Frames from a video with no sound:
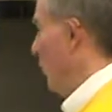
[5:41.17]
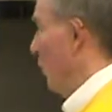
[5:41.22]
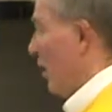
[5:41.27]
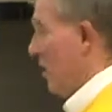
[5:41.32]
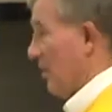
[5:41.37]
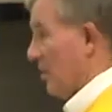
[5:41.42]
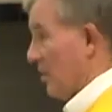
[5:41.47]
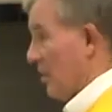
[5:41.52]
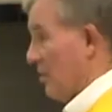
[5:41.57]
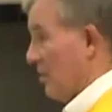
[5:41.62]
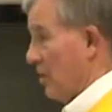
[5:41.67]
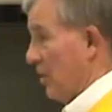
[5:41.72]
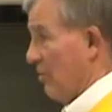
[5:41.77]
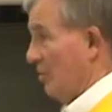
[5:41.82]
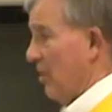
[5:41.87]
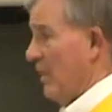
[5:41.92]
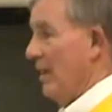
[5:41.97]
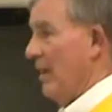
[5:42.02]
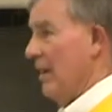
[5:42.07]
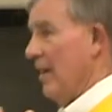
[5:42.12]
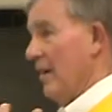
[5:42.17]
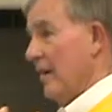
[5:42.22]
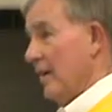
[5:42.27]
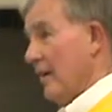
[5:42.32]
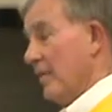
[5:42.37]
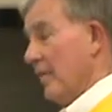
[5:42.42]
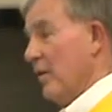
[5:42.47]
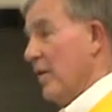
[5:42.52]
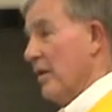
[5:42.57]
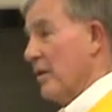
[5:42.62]
One is a Chevy
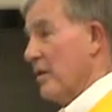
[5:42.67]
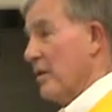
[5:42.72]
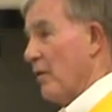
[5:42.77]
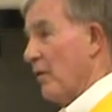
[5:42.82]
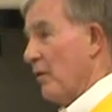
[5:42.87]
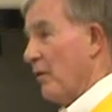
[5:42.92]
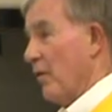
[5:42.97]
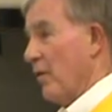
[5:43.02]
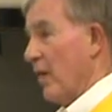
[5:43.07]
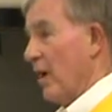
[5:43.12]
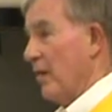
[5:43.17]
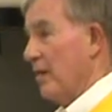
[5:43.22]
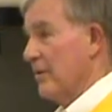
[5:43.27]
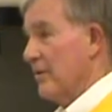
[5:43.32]
and one is a Ford,